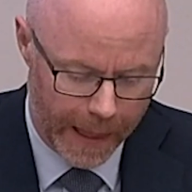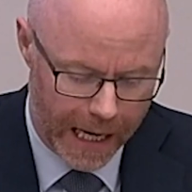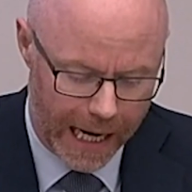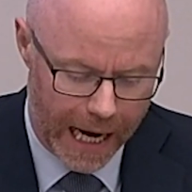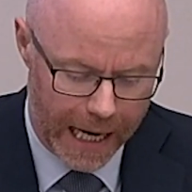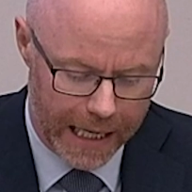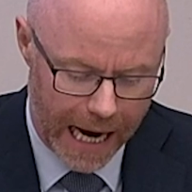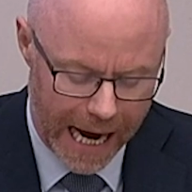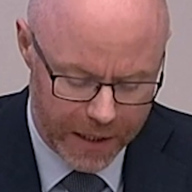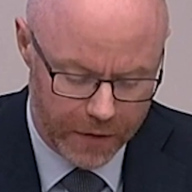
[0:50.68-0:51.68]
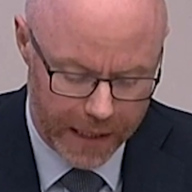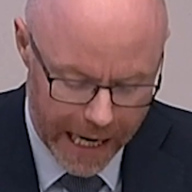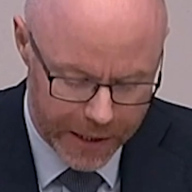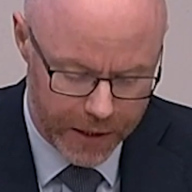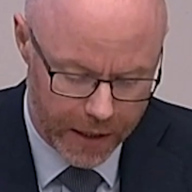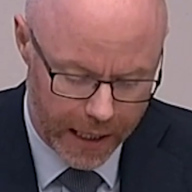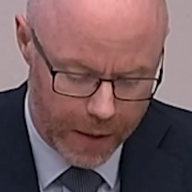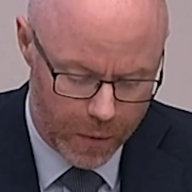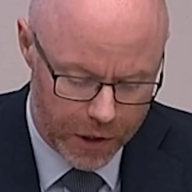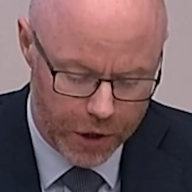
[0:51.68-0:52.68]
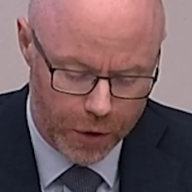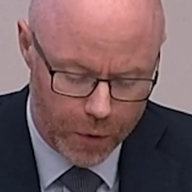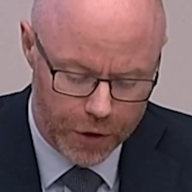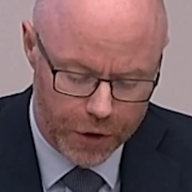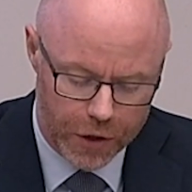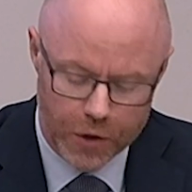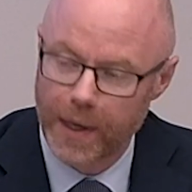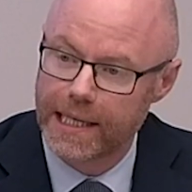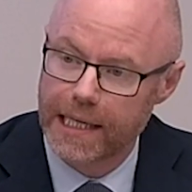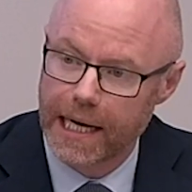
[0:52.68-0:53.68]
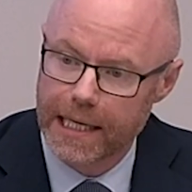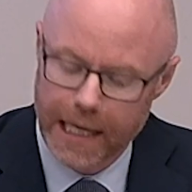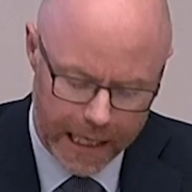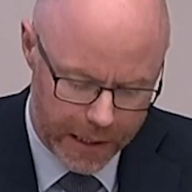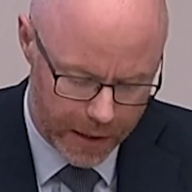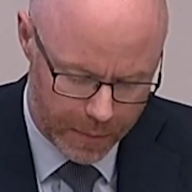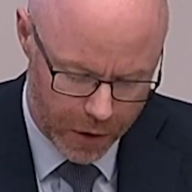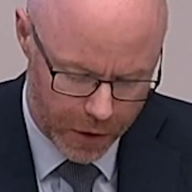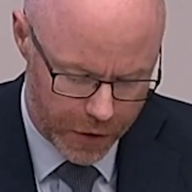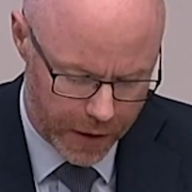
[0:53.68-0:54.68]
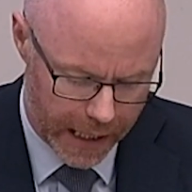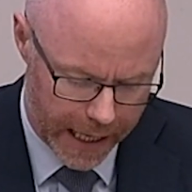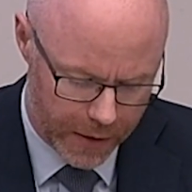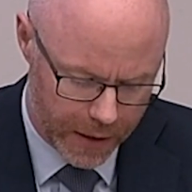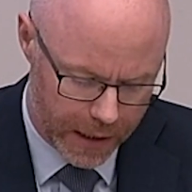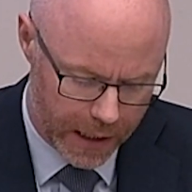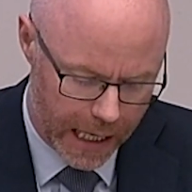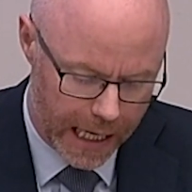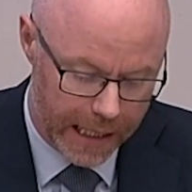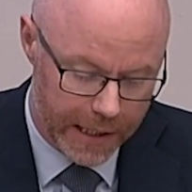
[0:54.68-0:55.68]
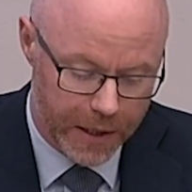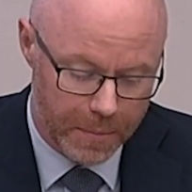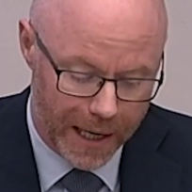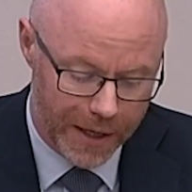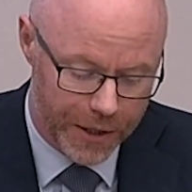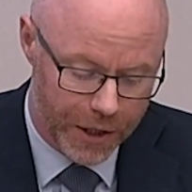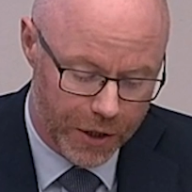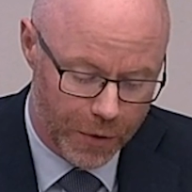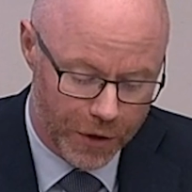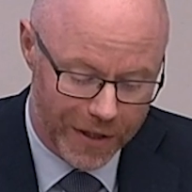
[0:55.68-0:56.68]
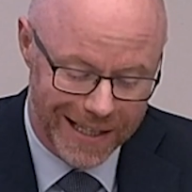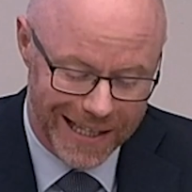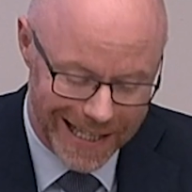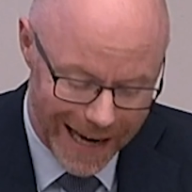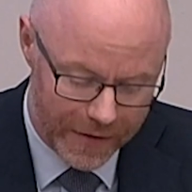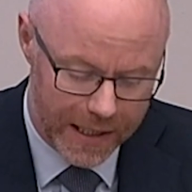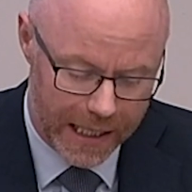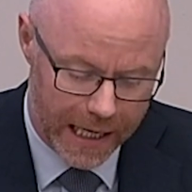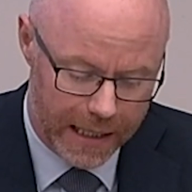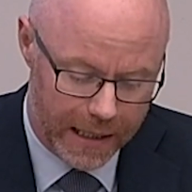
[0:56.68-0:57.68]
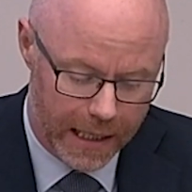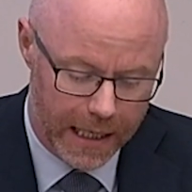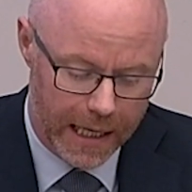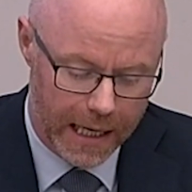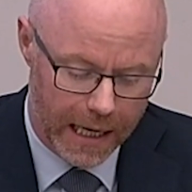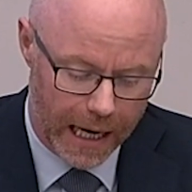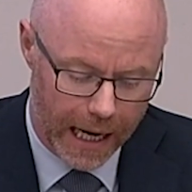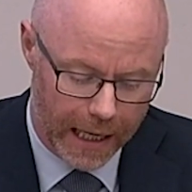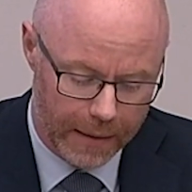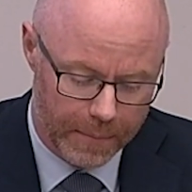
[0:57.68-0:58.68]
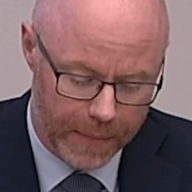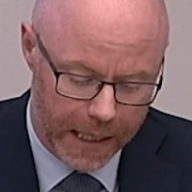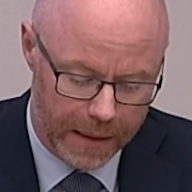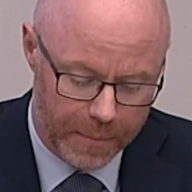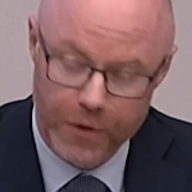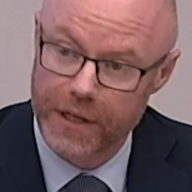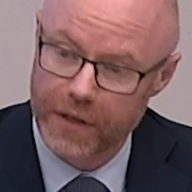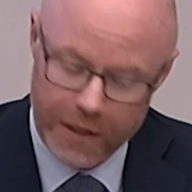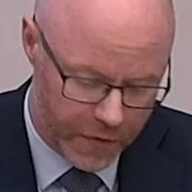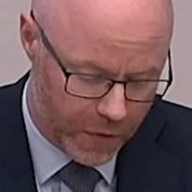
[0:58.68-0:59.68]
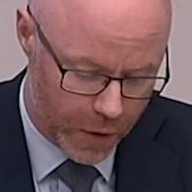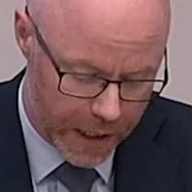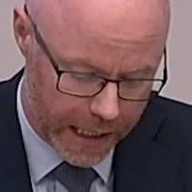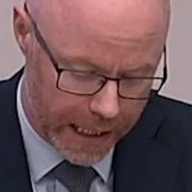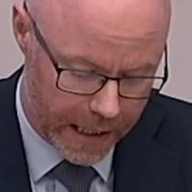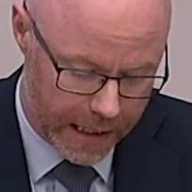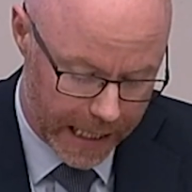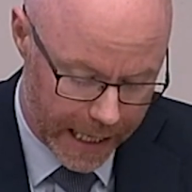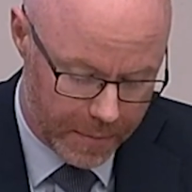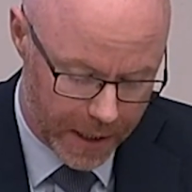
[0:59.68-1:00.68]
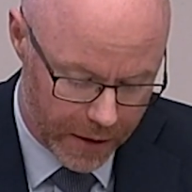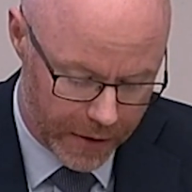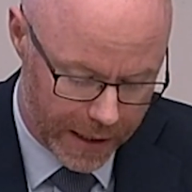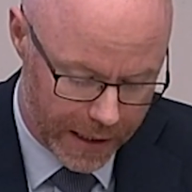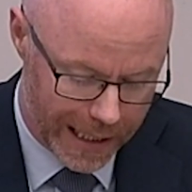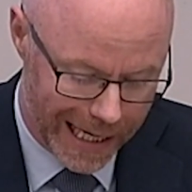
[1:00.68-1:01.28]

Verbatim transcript: uh, as of yesterday was 228 cases per 100,000. This compares to 278 uh, in the previous 14-day period.